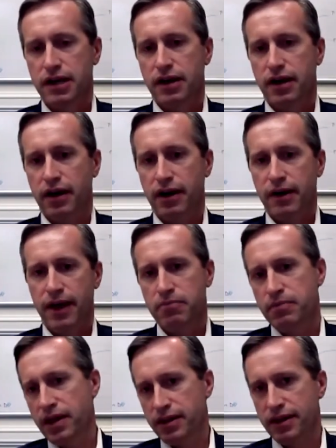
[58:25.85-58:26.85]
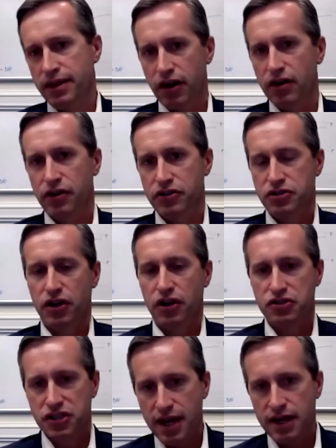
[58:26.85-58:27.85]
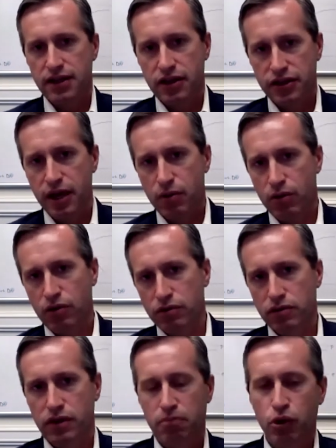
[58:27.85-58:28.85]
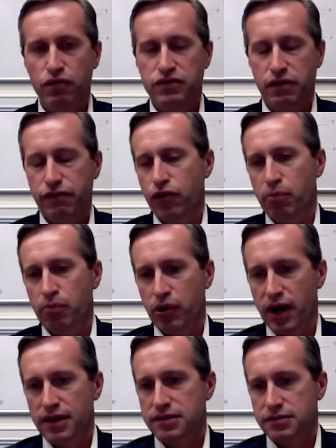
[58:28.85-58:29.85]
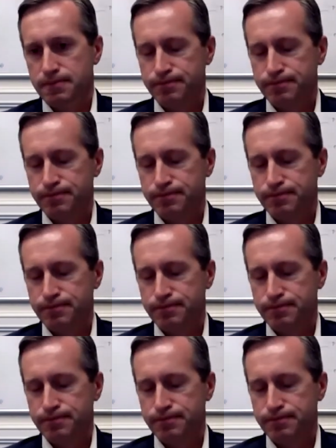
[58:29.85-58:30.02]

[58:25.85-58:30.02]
And there's an understanding that they will move to full price.